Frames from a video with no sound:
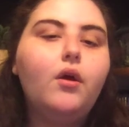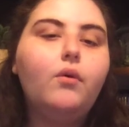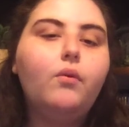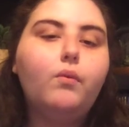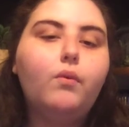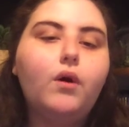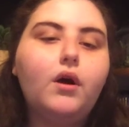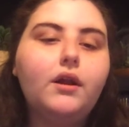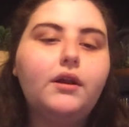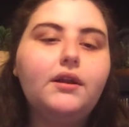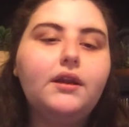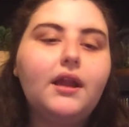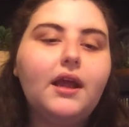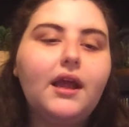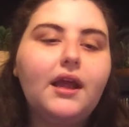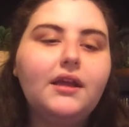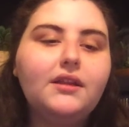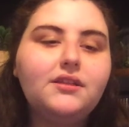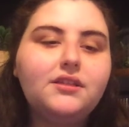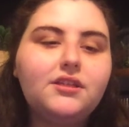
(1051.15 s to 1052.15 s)
1
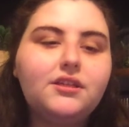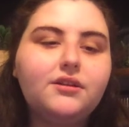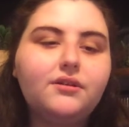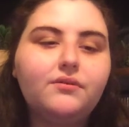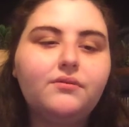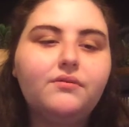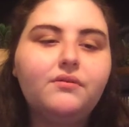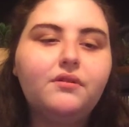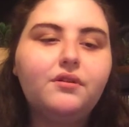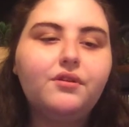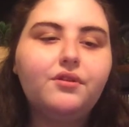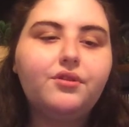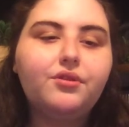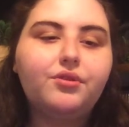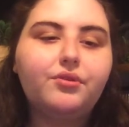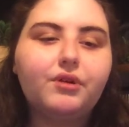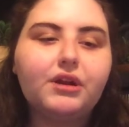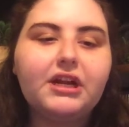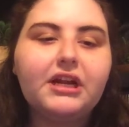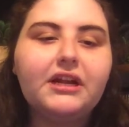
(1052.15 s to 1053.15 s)
and 2,
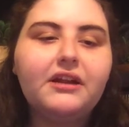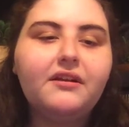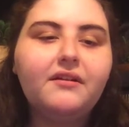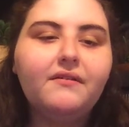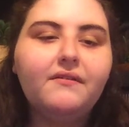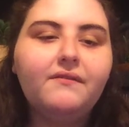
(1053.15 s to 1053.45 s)
3,